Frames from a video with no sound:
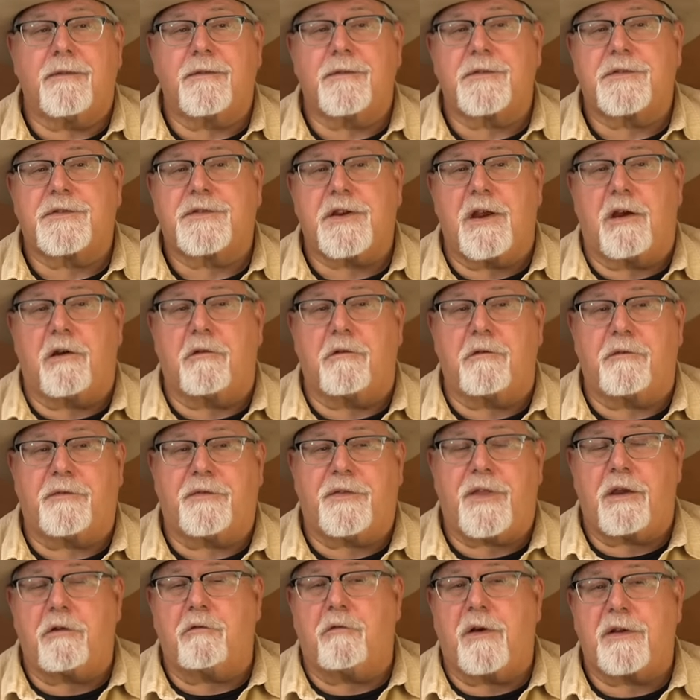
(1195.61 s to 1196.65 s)
So
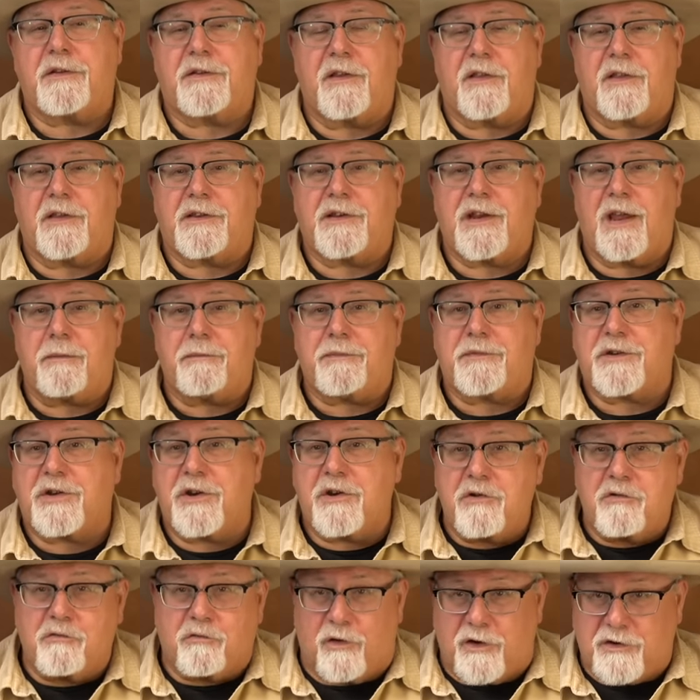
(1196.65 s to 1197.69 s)
they went to the Type
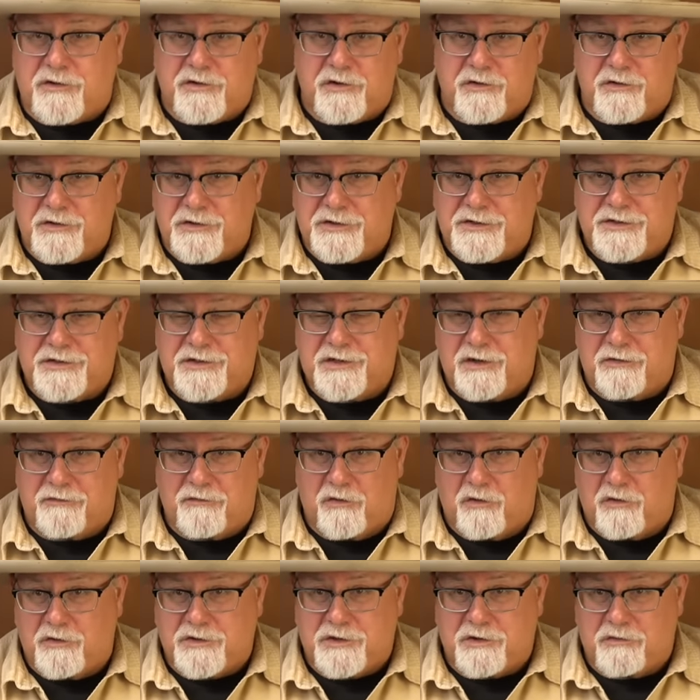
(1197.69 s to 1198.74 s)
2 Richards
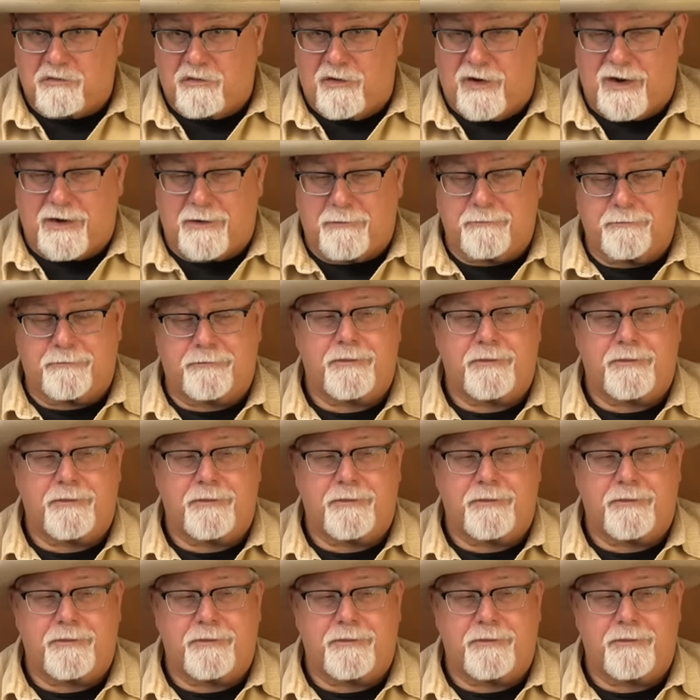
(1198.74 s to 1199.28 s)
conversion ring,